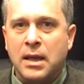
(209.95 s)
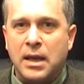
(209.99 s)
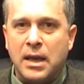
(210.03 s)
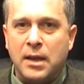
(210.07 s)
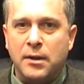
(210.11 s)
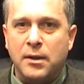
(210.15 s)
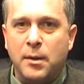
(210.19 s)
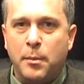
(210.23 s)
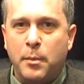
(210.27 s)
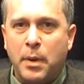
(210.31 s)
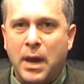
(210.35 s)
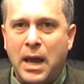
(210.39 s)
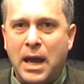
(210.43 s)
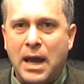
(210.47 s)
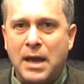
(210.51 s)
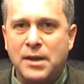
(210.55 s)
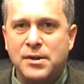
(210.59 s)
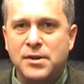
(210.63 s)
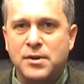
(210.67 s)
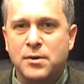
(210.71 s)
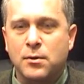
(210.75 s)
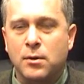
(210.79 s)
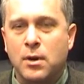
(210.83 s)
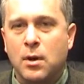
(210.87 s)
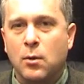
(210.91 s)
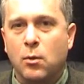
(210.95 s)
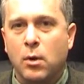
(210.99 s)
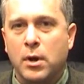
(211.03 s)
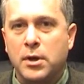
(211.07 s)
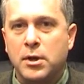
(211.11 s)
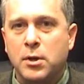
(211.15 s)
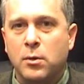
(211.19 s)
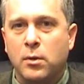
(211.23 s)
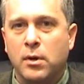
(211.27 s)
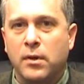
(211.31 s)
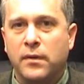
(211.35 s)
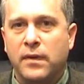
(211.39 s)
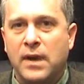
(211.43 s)
In the past,
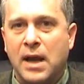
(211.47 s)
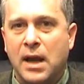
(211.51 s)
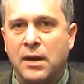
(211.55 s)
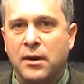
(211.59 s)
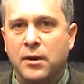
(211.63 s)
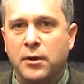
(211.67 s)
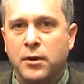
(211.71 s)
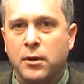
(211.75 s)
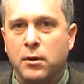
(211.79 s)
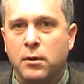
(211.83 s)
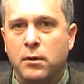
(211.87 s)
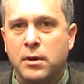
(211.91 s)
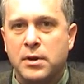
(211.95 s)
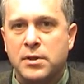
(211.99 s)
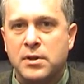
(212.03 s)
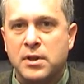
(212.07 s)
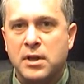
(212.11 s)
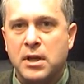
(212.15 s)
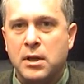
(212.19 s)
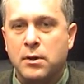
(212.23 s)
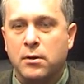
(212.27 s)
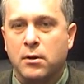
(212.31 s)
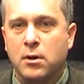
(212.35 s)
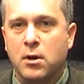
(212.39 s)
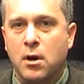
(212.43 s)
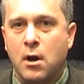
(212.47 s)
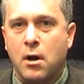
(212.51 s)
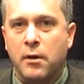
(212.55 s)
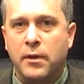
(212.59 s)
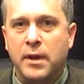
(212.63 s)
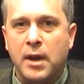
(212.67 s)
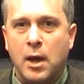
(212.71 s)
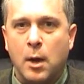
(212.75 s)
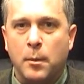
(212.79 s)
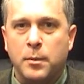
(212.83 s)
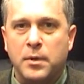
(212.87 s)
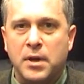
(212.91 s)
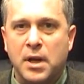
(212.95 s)
what you would have had to do is either call
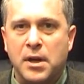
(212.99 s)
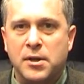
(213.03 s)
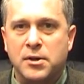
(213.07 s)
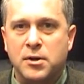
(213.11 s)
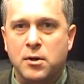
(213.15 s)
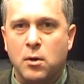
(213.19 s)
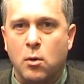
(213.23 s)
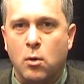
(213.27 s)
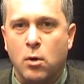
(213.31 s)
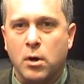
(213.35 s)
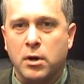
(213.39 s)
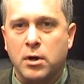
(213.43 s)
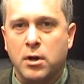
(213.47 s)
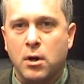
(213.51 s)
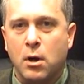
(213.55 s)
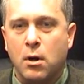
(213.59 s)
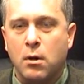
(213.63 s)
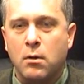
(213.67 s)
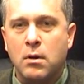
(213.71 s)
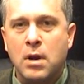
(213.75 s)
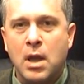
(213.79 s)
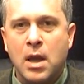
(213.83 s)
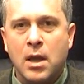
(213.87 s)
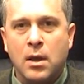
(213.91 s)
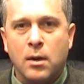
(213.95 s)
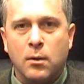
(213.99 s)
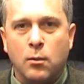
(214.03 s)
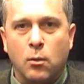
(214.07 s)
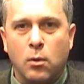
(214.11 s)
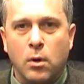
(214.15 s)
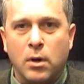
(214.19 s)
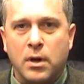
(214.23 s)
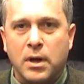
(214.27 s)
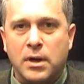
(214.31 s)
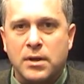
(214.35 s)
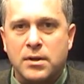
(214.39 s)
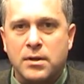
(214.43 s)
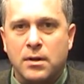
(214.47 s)
the help desk or go
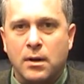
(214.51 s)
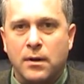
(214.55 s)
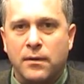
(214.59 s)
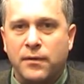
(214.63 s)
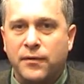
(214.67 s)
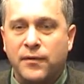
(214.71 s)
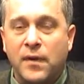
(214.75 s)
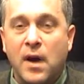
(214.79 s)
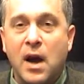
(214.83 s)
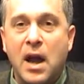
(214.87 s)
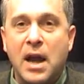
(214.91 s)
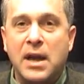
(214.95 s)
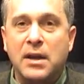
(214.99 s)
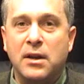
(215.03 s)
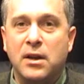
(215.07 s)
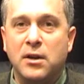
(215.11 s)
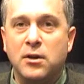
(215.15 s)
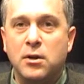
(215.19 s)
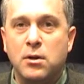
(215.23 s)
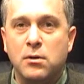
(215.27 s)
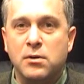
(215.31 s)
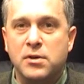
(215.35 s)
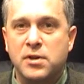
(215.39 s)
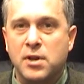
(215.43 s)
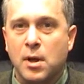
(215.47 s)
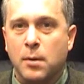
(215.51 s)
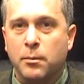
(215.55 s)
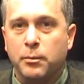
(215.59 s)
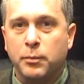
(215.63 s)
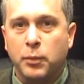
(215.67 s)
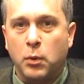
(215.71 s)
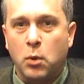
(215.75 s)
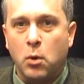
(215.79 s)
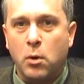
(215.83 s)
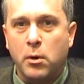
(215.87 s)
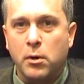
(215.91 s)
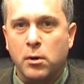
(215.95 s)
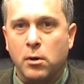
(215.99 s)
work at or find and use some
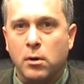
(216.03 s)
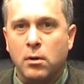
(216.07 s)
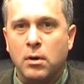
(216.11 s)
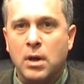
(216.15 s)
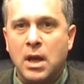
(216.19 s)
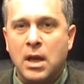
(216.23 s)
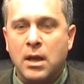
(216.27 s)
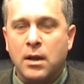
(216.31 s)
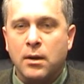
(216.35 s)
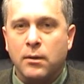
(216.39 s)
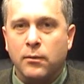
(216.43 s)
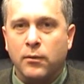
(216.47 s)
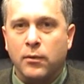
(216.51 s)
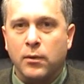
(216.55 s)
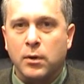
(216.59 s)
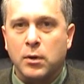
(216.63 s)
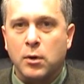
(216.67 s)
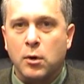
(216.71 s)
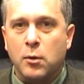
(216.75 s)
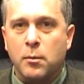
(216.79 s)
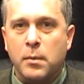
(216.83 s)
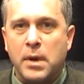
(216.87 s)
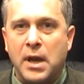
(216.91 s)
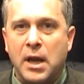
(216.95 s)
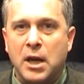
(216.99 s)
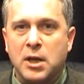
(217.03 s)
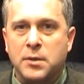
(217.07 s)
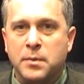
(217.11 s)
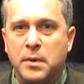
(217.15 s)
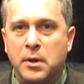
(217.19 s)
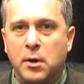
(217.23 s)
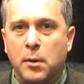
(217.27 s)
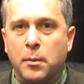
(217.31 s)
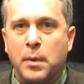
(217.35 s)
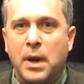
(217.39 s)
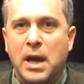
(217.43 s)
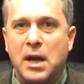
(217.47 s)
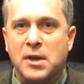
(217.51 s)
portal for group
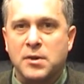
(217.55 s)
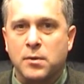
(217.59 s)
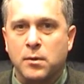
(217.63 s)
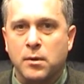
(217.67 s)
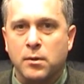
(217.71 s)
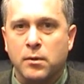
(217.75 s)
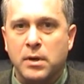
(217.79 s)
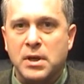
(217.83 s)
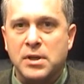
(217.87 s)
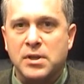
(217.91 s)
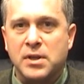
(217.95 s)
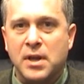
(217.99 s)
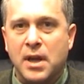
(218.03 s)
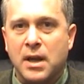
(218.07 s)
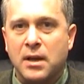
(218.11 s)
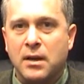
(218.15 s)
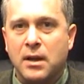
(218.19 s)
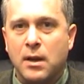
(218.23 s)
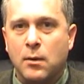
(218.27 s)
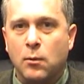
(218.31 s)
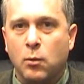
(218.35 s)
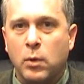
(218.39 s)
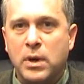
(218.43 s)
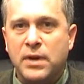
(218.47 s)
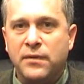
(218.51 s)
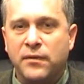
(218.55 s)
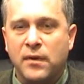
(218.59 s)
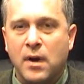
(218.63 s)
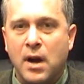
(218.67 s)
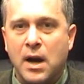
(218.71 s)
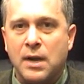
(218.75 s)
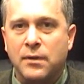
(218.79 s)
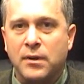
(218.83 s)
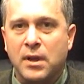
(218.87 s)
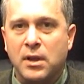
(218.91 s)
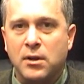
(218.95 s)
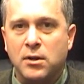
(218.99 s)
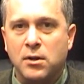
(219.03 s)
management or password reset, and we
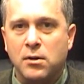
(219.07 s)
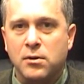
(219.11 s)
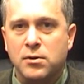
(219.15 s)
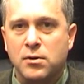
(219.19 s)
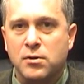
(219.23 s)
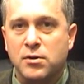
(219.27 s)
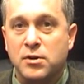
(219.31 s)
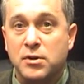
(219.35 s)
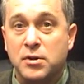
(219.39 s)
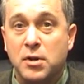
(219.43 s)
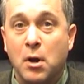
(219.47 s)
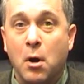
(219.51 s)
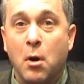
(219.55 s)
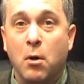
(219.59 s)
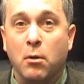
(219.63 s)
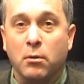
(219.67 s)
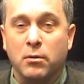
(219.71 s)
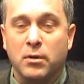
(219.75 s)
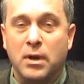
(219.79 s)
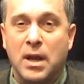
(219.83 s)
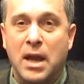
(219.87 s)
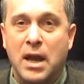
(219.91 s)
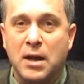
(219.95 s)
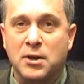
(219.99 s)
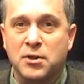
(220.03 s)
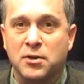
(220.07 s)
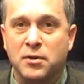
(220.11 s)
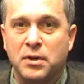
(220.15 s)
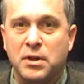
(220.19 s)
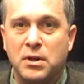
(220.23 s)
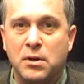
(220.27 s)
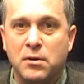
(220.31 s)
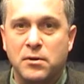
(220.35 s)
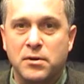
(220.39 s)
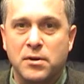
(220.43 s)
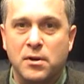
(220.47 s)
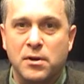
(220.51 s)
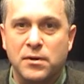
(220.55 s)
find that users don't actually
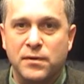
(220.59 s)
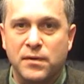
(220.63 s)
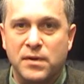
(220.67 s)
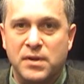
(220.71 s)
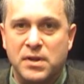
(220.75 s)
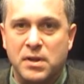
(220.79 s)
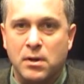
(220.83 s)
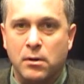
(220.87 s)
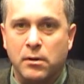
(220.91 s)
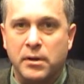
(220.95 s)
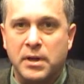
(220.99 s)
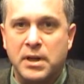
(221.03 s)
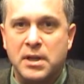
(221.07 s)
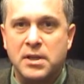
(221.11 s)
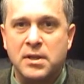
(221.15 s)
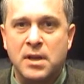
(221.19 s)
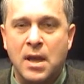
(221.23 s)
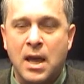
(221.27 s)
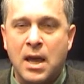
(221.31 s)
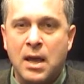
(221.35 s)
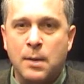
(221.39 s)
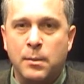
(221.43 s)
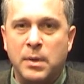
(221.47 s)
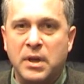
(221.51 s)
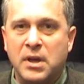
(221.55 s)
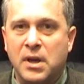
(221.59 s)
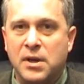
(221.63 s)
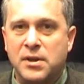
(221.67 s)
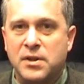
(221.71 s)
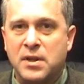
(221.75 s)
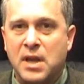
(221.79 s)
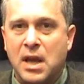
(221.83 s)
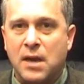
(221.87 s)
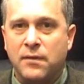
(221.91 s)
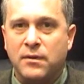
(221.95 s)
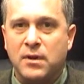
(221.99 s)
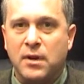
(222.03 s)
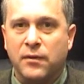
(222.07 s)
use those facilities
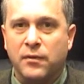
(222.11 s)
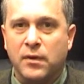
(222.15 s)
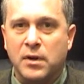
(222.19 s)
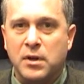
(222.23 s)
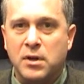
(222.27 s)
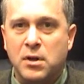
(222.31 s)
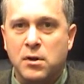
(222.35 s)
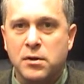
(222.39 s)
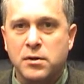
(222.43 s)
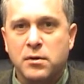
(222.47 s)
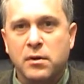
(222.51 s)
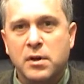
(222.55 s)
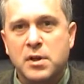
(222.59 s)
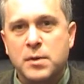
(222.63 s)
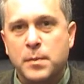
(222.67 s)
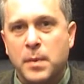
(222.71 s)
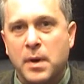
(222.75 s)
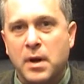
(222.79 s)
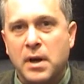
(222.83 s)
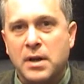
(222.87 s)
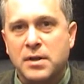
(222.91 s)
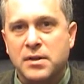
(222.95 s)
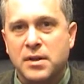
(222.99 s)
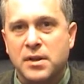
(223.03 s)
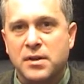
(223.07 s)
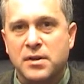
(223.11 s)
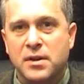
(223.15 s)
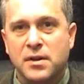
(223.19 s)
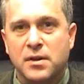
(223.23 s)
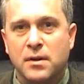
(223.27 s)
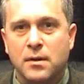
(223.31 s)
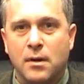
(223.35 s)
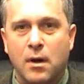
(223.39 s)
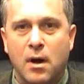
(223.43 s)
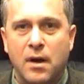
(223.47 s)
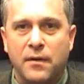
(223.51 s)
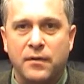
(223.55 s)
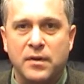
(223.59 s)
because they have different user experiences
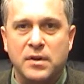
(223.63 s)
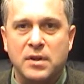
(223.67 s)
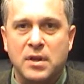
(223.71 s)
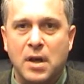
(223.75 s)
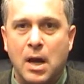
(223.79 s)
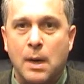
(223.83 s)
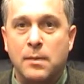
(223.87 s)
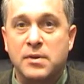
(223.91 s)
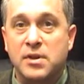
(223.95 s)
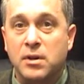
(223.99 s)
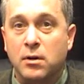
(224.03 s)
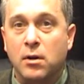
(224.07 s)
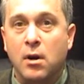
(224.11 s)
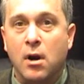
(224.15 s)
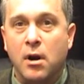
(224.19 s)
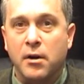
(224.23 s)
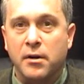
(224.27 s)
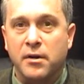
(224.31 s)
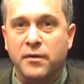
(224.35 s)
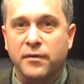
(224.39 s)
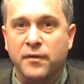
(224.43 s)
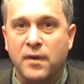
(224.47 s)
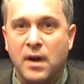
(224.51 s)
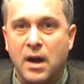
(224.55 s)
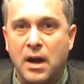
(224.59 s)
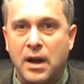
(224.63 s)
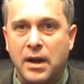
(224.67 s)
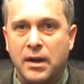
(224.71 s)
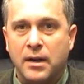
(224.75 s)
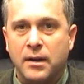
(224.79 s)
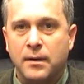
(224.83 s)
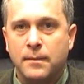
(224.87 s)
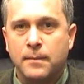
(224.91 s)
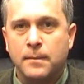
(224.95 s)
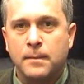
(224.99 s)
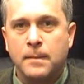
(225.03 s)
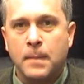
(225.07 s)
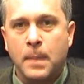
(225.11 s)
and oftentimes they're hard to
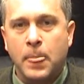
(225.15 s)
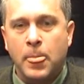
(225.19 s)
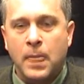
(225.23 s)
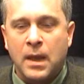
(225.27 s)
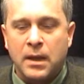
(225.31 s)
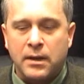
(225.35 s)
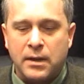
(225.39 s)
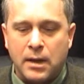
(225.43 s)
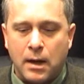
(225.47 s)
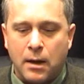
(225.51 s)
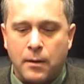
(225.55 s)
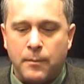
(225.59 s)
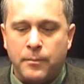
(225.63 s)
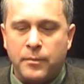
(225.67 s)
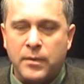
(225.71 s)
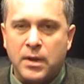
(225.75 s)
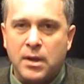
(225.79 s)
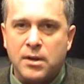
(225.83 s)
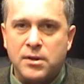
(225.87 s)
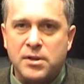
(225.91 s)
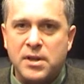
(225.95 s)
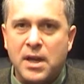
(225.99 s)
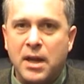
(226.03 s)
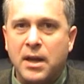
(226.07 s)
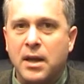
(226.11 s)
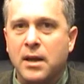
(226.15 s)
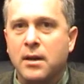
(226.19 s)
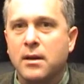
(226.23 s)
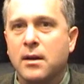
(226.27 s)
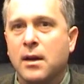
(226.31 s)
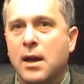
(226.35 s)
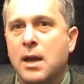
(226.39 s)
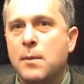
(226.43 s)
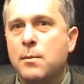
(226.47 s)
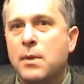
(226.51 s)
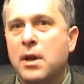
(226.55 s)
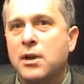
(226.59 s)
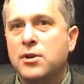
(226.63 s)
find. Now,
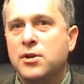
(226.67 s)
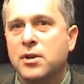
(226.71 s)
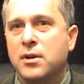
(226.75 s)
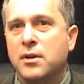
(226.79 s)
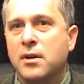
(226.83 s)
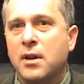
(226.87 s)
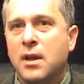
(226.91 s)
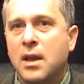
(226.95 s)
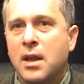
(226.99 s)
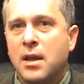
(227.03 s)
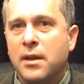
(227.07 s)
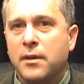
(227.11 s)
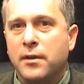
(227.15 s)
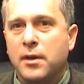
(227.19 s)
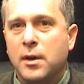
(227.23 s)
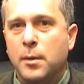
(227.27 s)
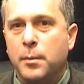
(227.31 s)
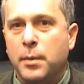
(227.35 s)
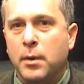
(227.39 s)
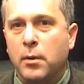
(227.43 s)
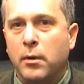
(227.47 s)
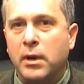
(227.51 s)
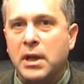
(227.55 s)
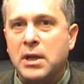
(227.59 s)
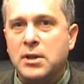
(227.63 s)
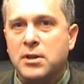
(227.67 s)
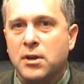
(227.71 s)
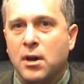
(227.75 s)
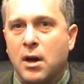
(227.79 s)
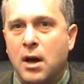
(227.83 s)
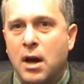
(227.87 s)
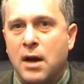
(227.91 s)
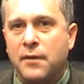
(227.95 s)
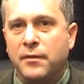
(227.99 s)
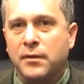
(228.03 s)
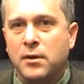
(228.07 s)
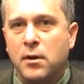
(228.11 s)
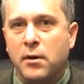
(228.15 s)
second, I mentioned the ability to
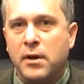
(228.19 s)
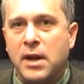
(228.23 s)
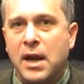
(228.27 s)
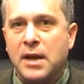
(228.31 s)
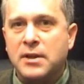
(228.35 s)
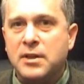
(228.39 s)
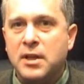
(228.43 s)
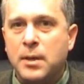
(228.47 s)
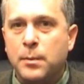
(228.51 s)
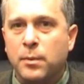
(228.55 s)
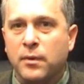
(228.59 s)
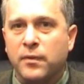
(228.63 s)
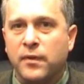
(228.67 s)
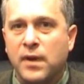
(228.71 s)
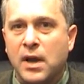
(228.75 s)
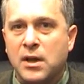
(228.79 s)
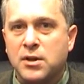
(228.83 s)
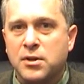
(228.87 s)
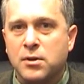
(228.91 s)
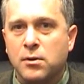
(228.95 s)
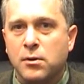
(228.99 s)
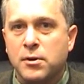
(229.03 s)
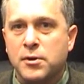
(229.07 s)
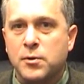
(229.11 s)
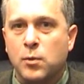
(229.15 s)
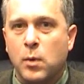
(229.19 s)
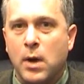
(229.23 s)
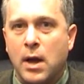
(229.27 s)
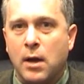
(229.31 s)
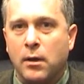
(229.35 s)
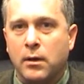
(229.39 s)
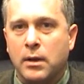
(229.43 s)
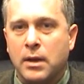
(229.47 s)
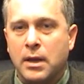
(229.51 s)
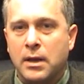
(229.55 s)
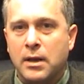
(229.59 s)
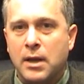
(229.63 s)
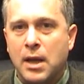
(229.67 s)
offload IT professionals
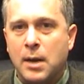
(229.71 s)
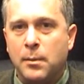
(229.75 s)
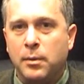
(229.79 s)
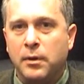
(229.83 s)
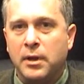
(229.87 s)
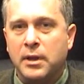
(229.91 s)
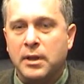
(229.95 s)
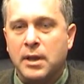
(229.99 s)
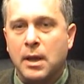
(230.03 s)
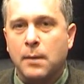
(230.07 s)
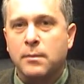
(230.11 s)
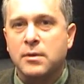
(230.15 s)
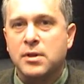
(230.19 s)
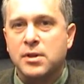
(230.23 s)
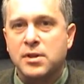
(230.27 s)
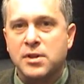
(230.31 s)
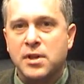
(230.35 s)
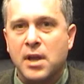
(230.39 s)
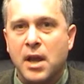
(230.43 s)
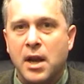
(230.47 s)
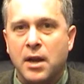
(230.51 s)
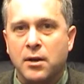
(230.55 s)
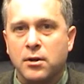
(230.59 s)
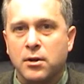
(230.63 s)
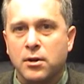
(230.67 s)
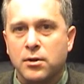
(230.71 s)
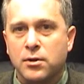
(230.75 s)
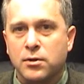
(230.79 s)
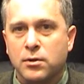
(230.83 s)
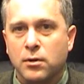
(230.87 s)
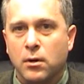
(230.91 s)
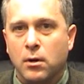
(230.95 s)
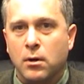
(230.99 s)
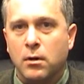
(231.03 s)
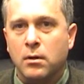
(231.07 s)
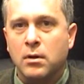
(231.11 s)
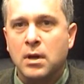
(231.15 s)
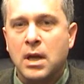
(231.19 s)
while enabling them to stay in
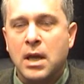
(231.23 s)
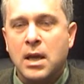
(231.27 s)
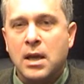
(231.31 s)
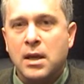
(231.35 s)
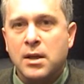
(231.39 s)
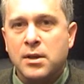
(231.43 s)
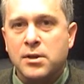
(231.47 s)
control.